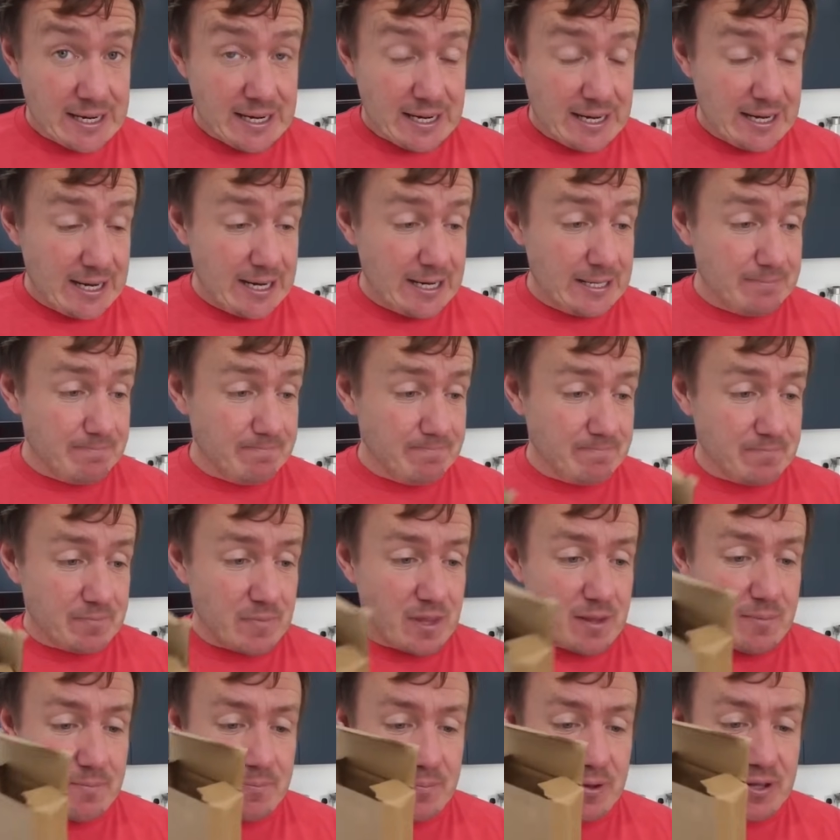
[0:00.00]

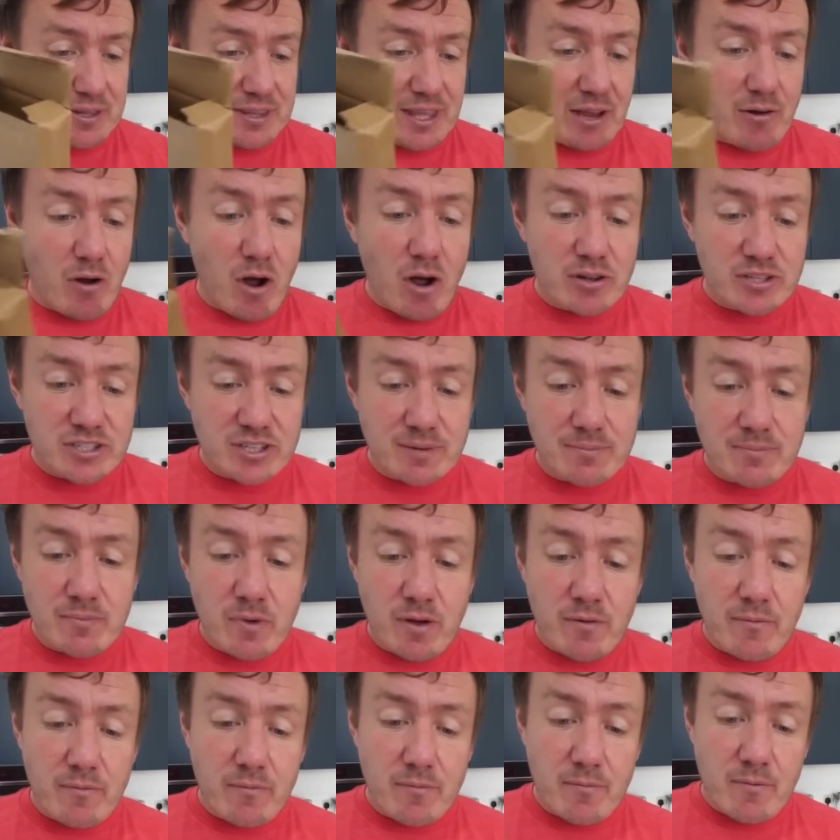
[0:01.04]
but there are some